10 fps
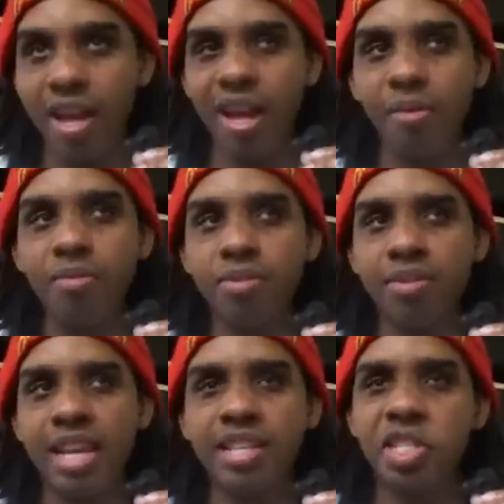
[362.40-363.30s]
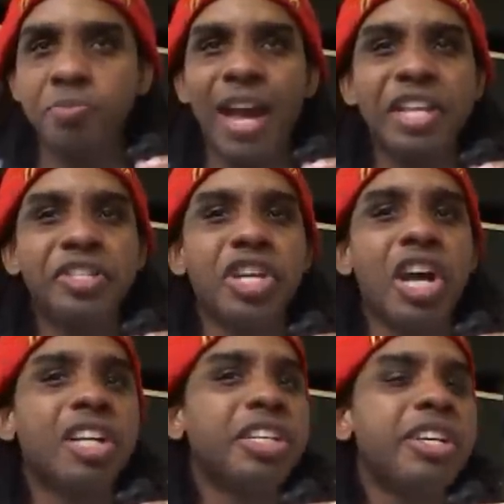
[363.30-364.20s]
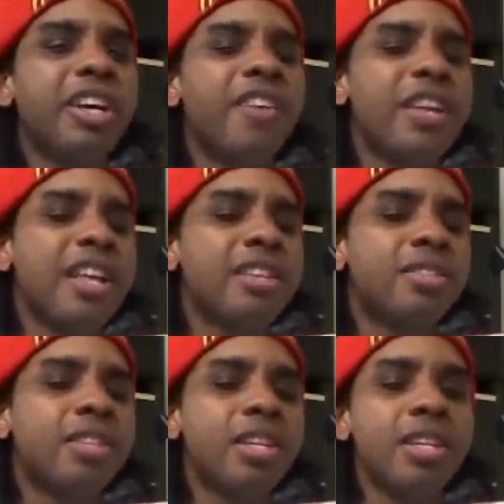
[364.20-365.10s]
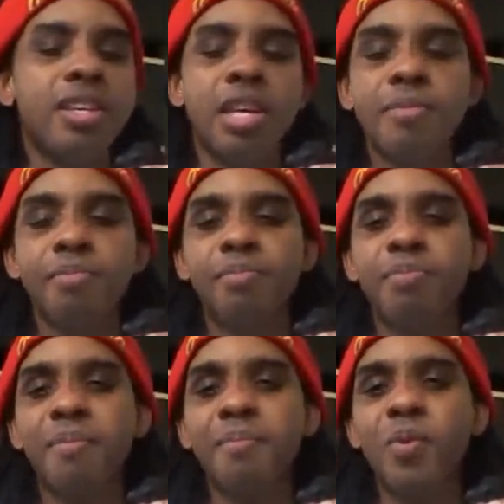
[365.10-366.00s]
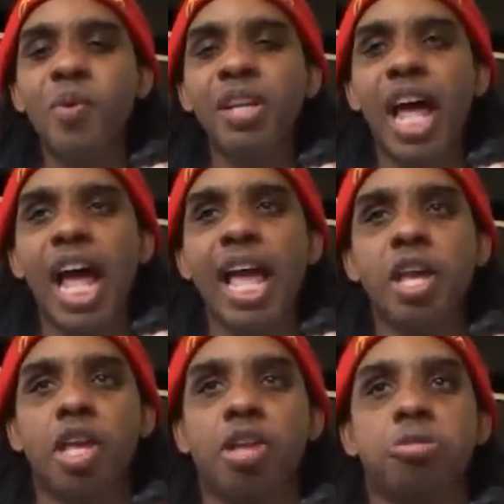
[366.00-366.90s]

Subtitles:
I won't say the Spike Dudley of NXT, but more like